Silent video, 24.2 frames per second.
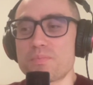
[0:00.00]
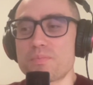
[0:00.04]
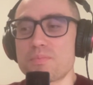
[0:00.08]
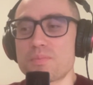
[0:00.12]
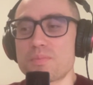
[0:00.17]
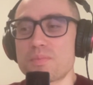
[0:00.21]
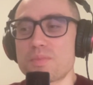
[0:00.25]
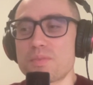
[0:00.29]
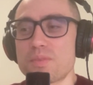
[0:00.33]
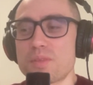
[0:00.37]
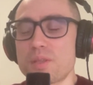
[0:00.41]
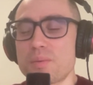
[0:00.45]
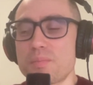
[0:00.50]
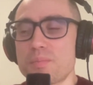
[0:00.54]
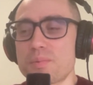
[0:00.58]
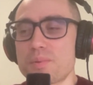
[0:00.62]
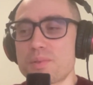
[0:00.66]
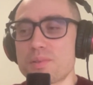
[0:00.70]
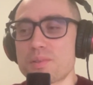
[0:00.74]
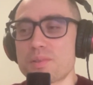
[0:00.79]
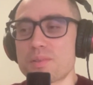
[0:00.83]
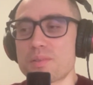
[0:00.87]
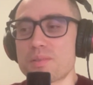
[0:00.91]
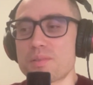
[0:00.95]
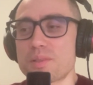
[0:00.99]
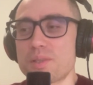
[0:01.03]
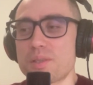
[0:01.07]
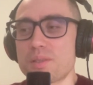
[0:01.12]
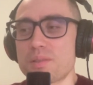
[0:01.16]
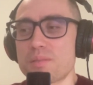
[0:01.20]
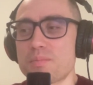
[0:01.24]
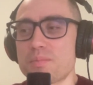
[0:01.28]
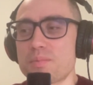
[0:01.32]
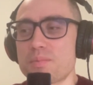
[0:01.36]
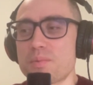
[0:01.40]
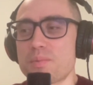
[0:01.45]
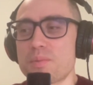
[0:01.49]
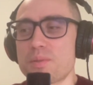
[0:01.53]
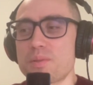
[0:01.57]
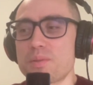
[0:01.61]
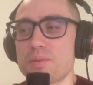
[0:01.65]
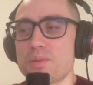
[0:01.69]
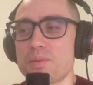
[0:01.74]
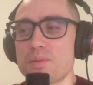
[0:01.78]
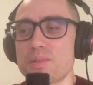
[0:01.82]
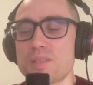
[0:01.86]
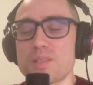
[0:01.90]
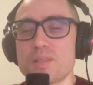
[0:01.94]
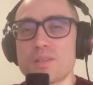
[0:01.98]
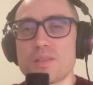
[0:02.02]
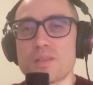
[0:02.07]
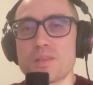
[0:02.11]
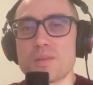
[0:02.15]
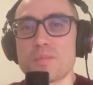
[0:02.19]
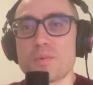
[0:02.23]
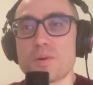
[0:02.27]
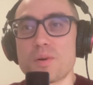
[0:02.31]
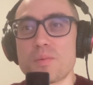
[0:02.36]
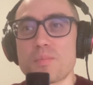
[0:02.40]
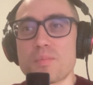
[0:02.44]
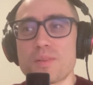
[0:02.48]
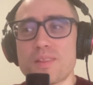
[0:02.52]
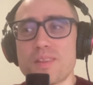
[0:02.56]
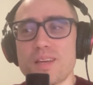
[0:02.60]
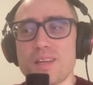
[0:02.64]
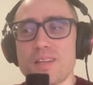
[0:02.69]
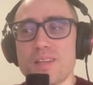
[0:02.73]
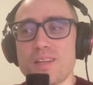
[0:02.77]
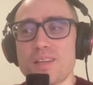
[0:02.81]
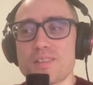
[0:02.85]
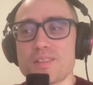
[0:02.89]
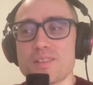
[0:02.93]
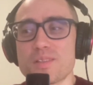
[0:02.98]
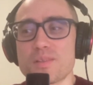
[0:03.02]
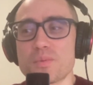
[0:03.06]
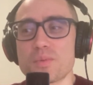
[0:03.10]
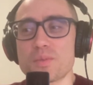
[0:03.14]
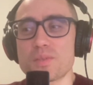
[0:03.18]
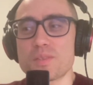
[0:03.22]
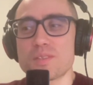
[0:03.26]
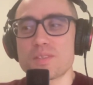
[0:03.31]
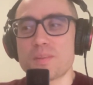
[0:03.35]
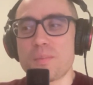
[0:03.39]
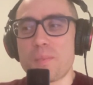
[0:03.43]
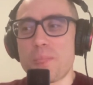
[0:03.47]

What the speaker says: developers, like probably not needed anymore. But then as I was,